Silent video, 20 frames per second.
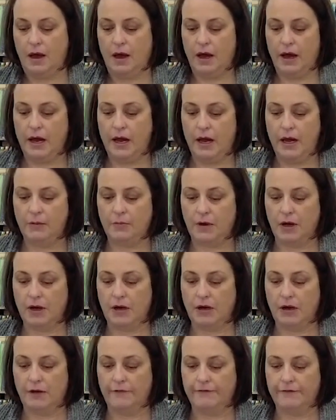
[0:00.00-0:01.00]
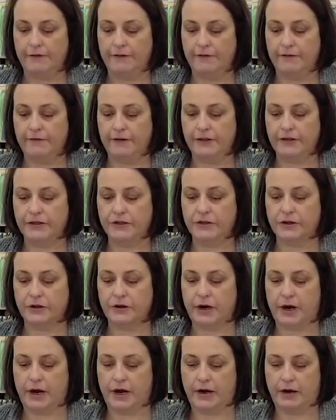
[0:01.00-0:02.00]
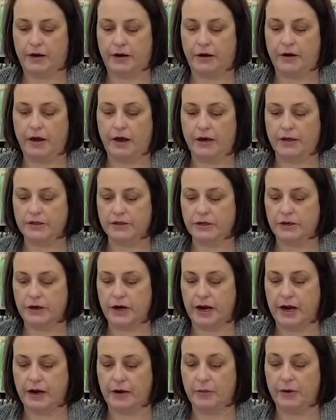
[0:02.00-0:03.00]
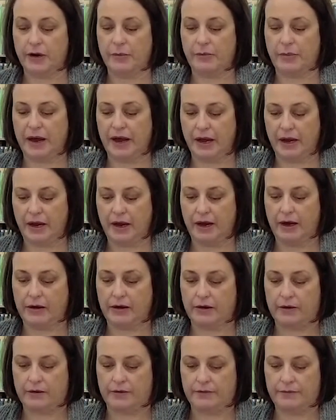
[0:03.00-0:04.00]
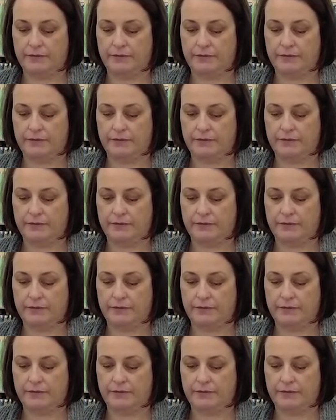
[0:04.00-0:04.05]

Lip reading: I hang mine off of a skirt hanger, or not a skirt hanger, but a pant hanger.